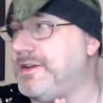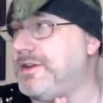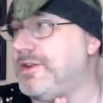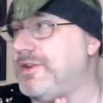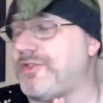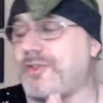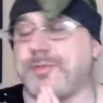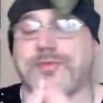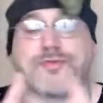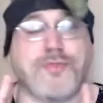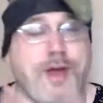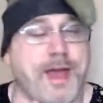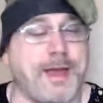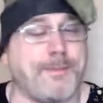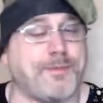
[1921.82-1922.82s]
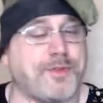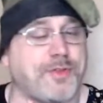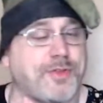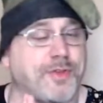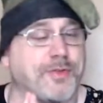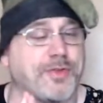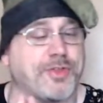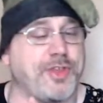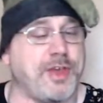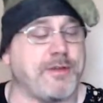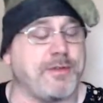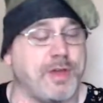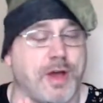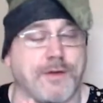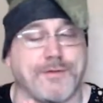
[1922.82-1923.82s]
subscribe to the
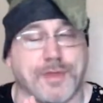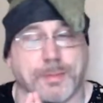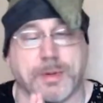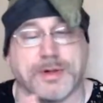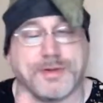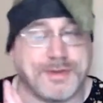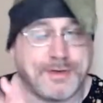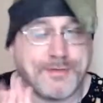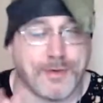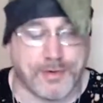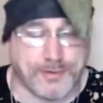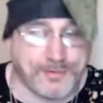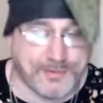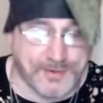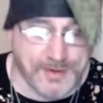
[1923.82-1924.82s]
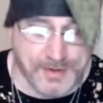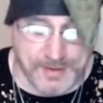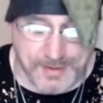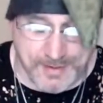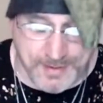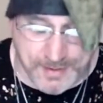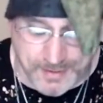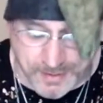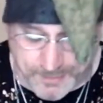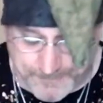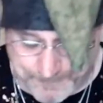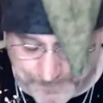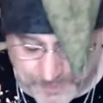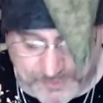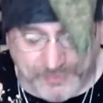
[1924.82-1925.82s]
theory of the multiverse.
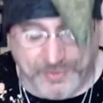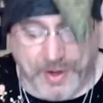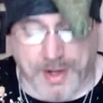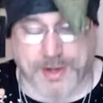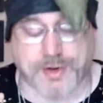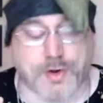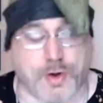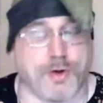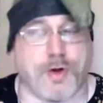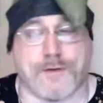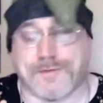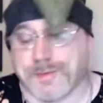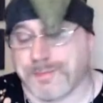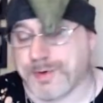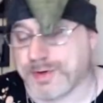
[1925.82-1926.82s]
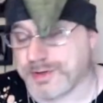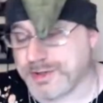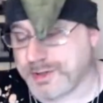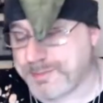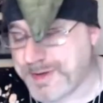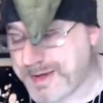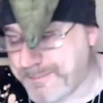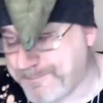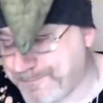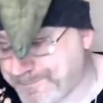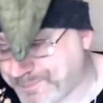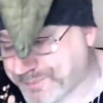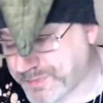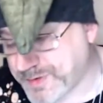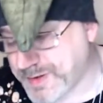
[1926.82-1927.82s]
This is kind of going off the book a little bit,
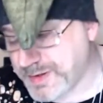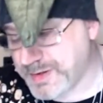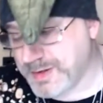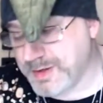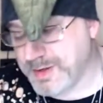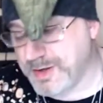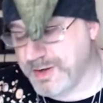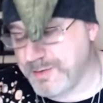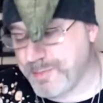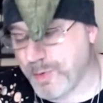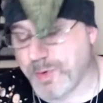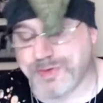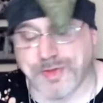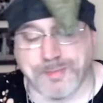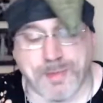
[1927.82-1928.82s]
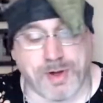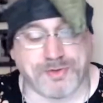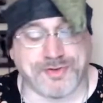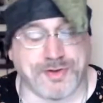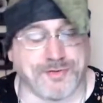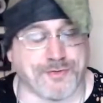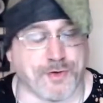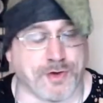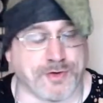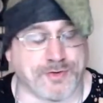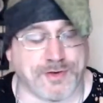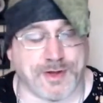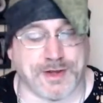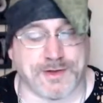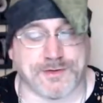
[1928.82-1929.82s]
but what the multiverse
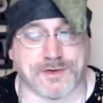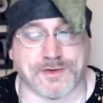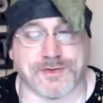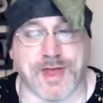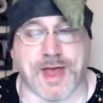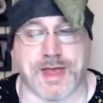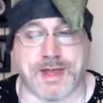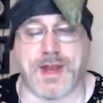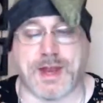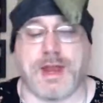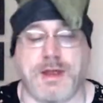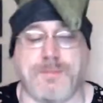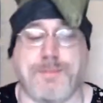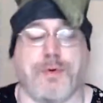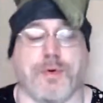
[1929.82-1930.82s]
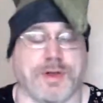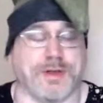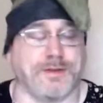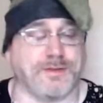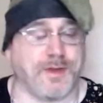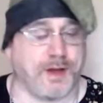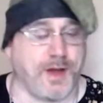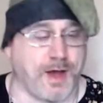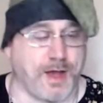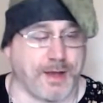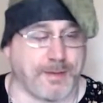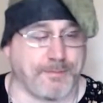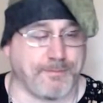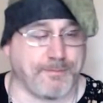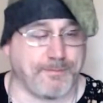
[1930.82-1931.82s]
is that at any point in
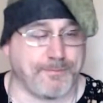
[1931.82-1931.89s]
time,